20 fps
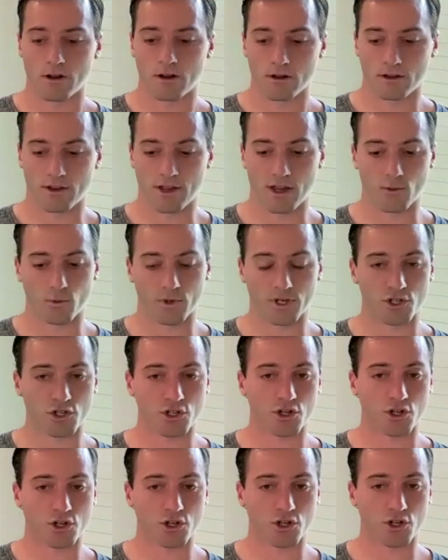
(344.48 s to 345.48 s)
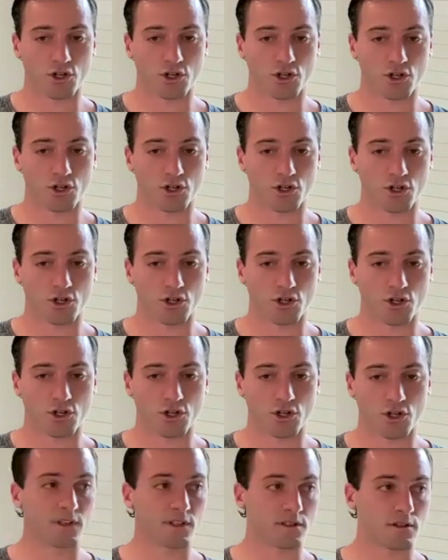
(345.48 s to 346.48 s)
Then we charter out.
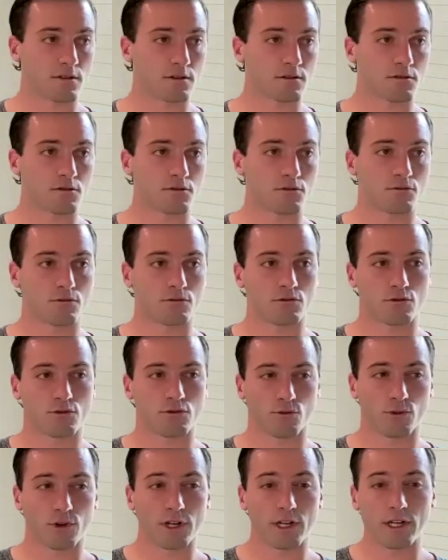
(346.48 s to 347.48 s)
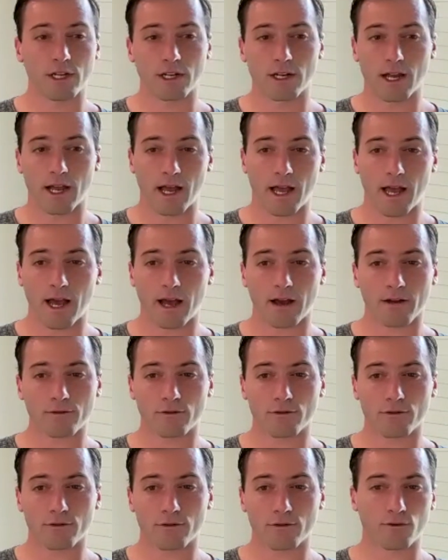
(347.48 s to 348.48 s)
If it's 3.5
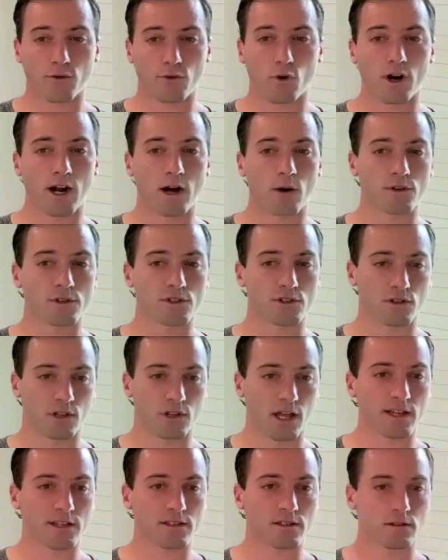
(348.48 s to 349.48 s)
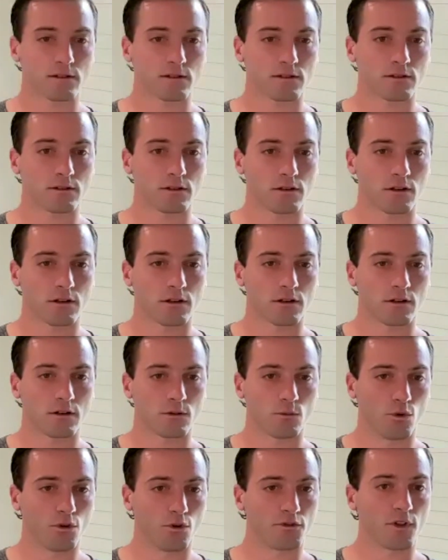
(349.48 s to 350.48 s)
or 4 hours less,
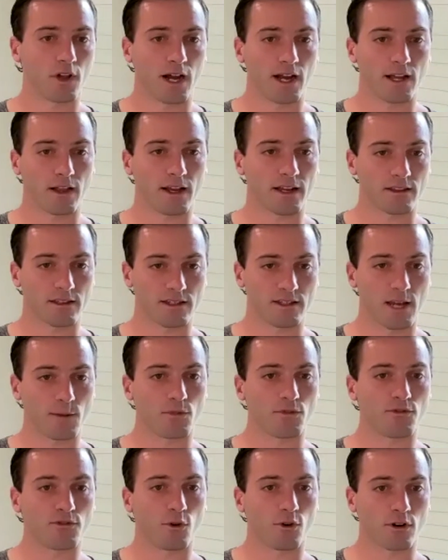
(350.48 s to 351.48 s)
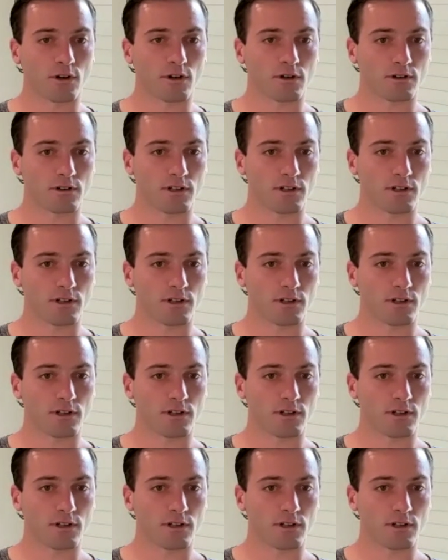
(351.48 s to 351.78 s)
we'll fly like the day before.